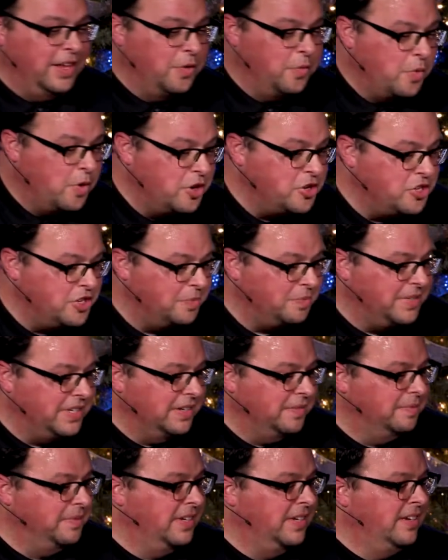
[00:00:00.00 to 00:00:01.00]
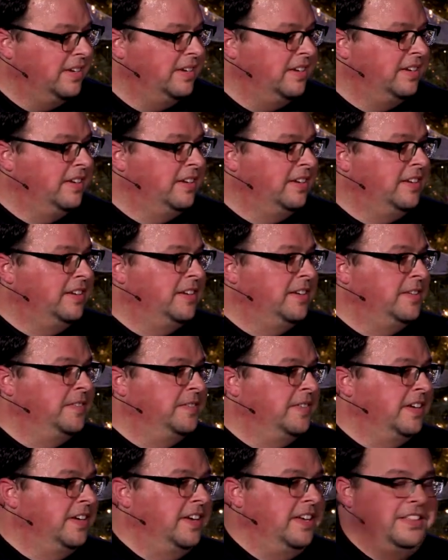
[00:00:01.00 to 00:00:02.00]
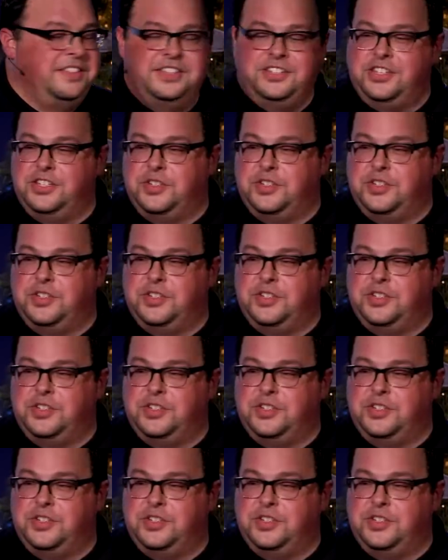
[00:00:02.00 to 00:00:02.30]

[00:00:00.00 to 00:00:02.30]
they worshiped him. And this